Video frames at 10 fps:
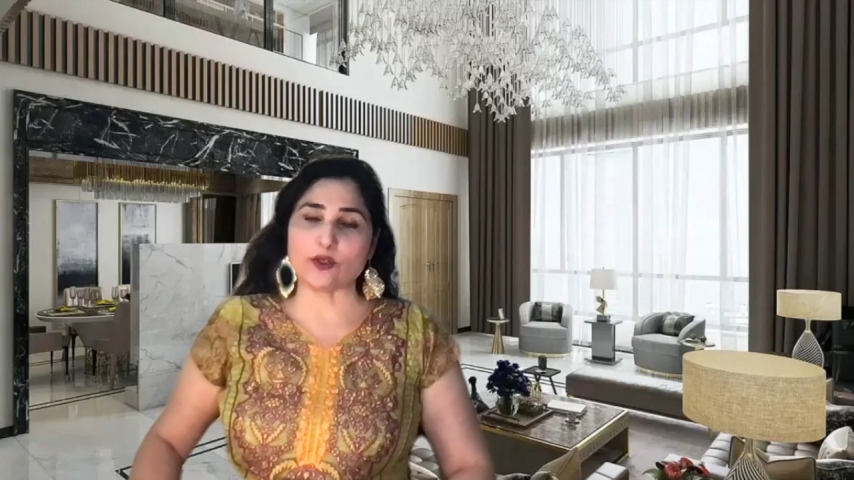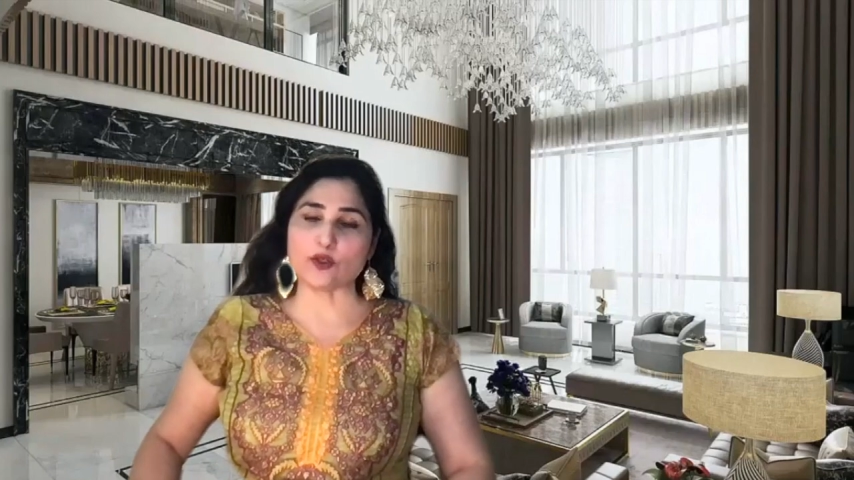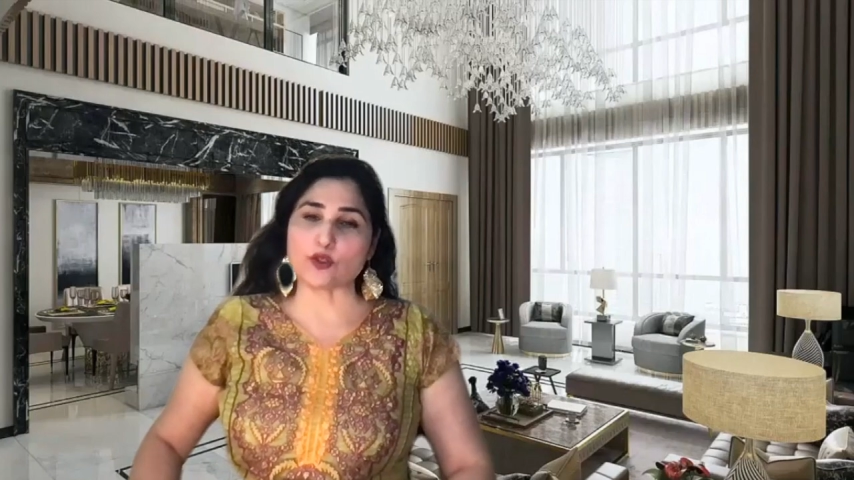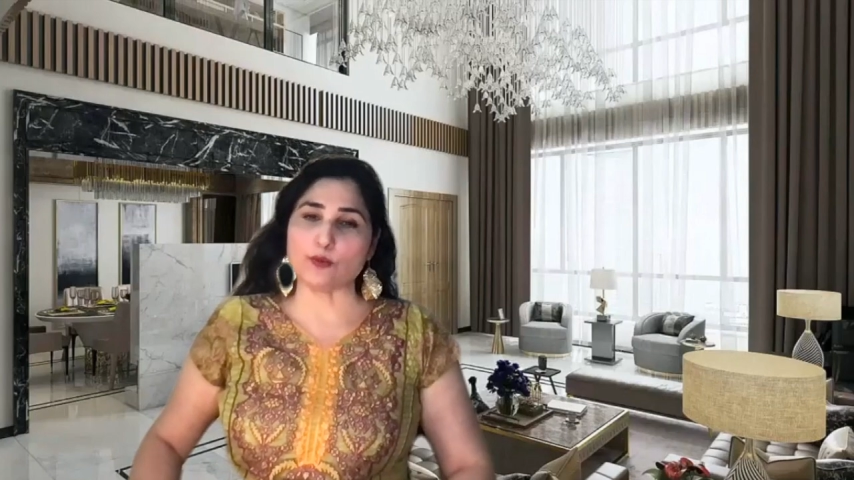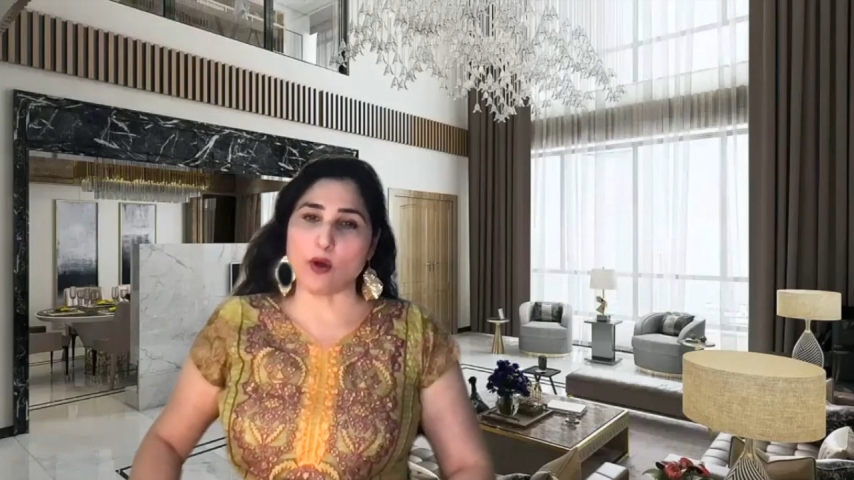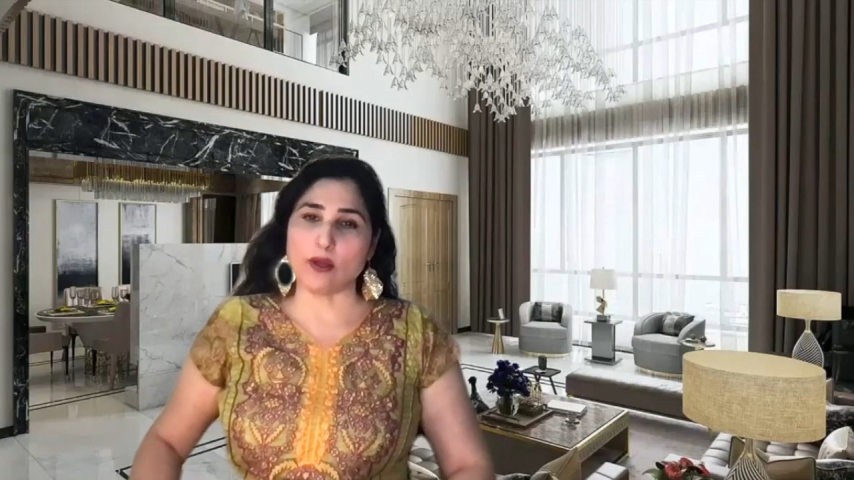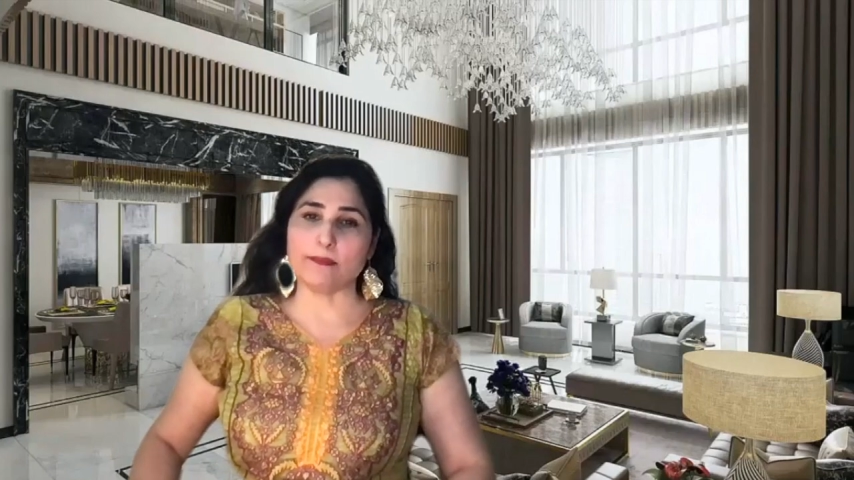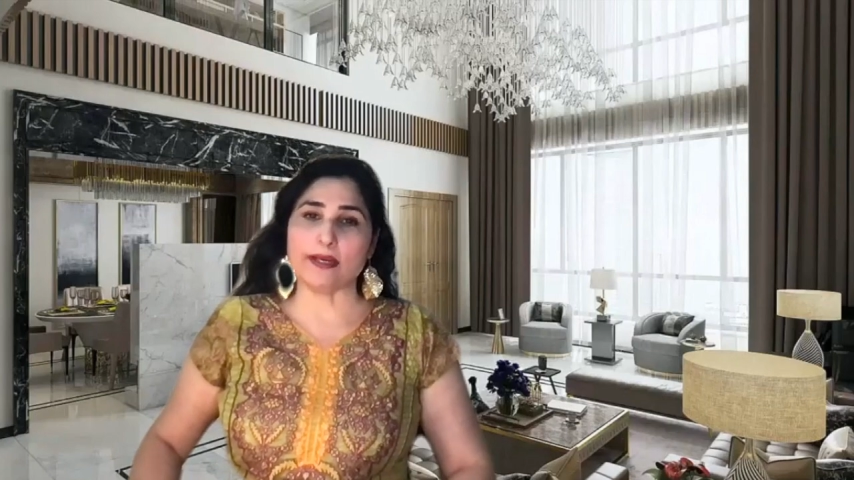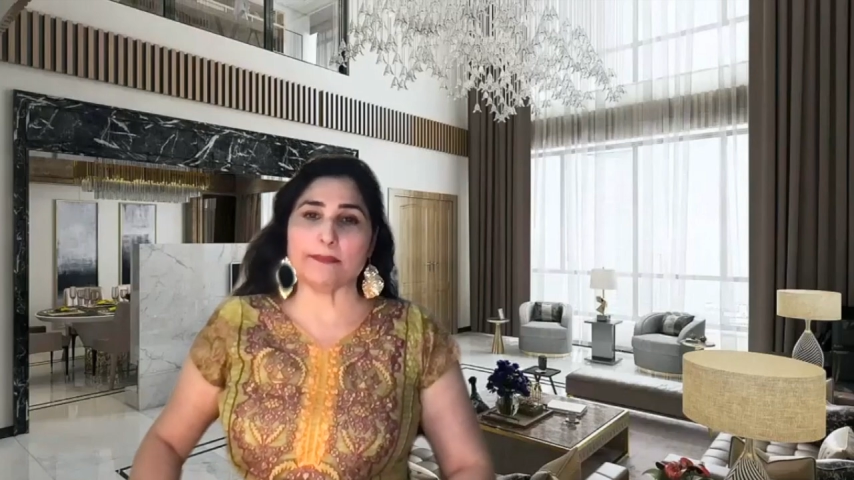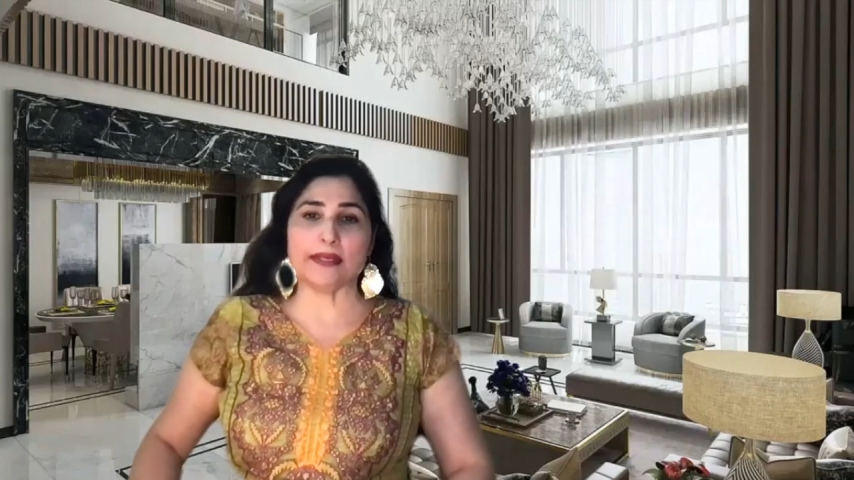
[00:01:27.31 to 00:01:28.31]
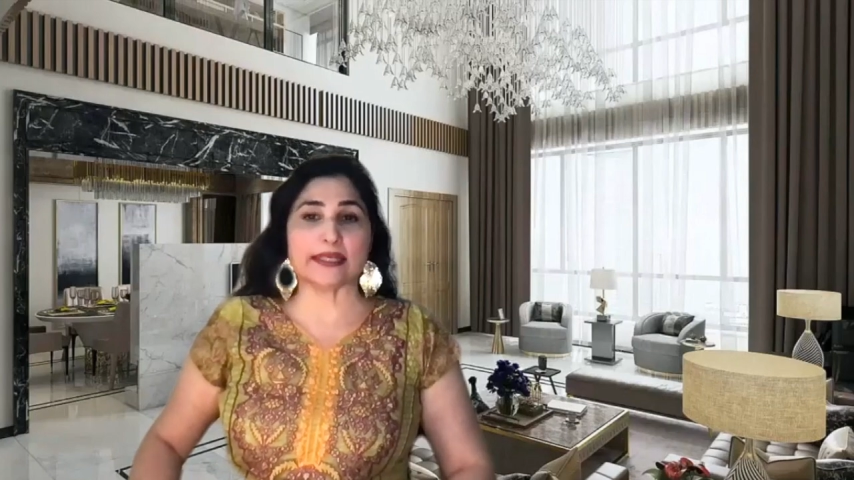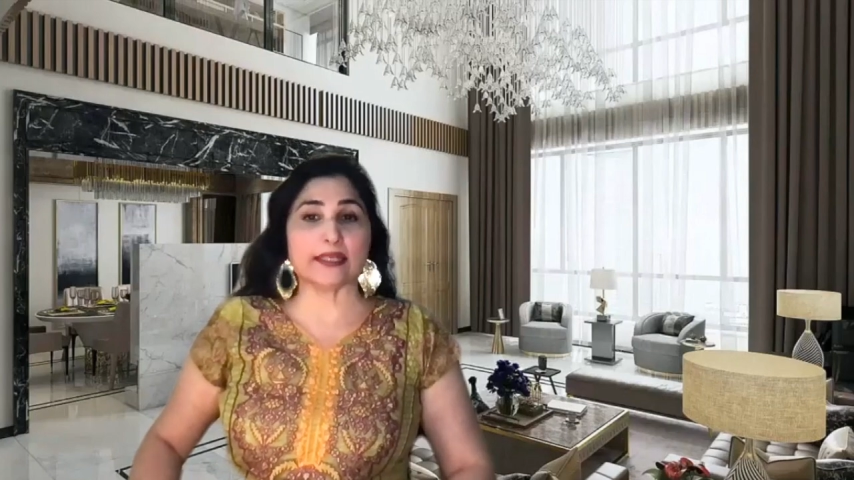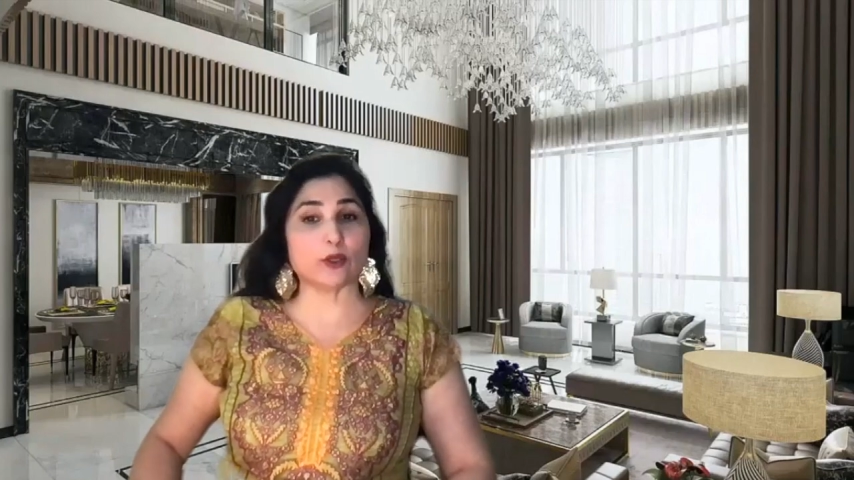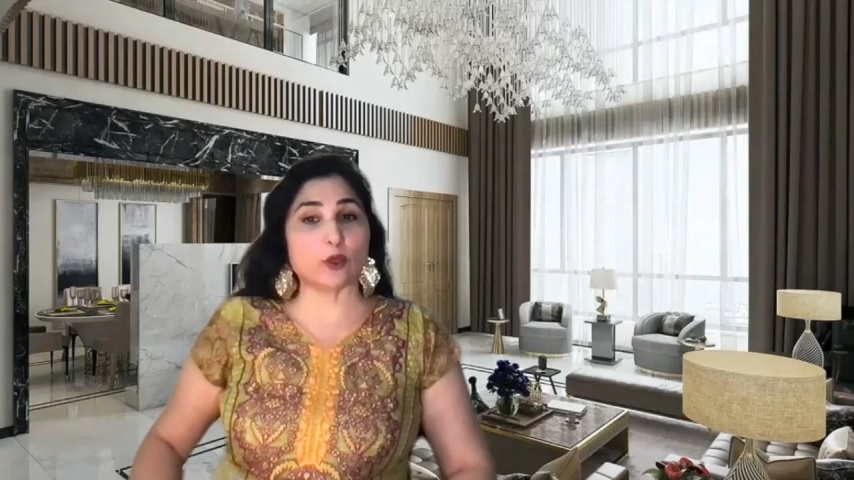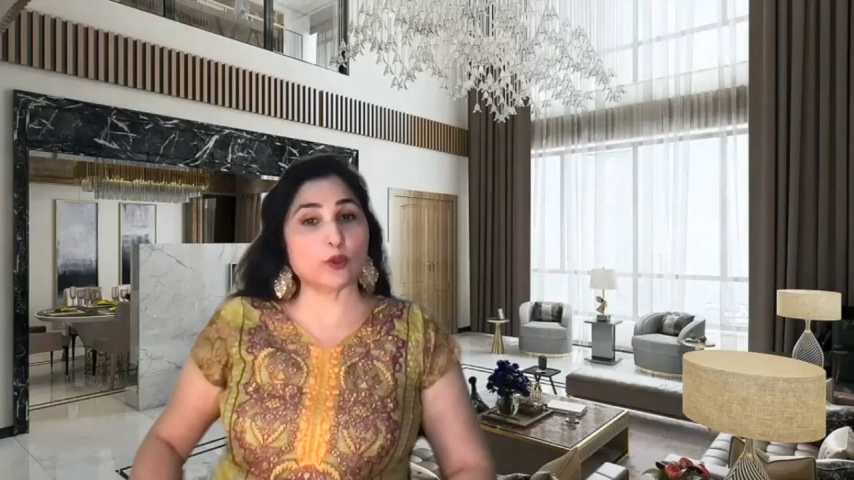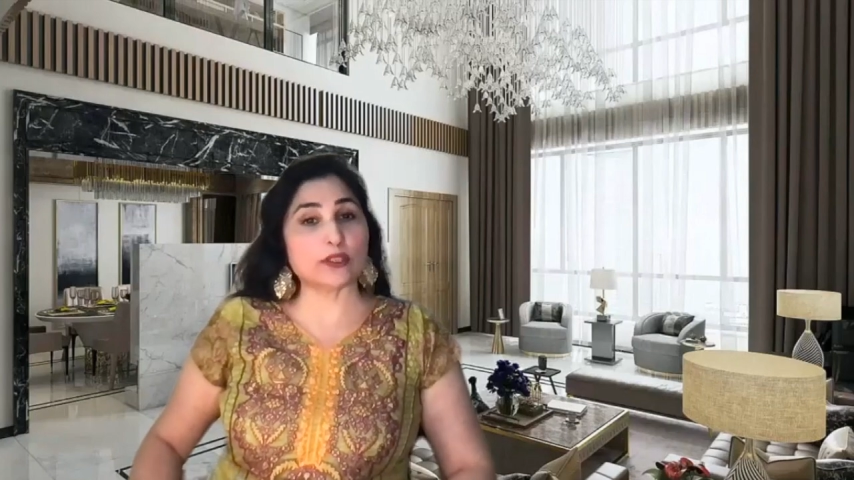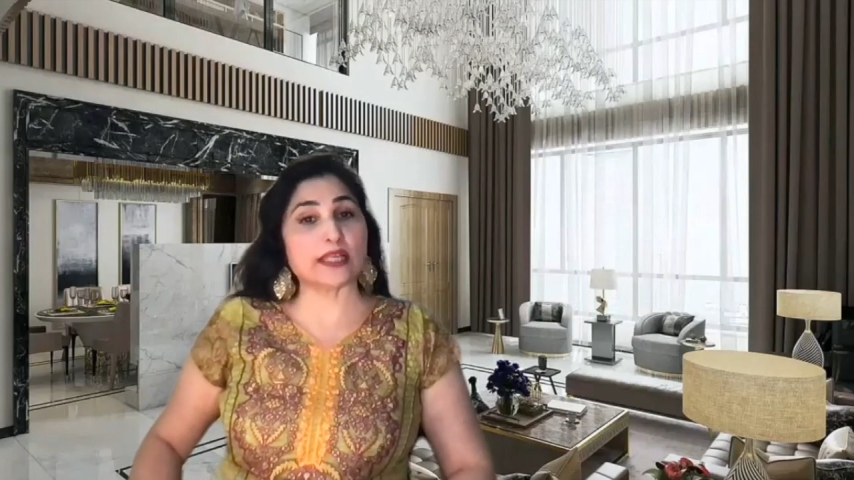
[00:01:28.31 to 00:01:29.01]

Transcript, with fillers: out small by making clothes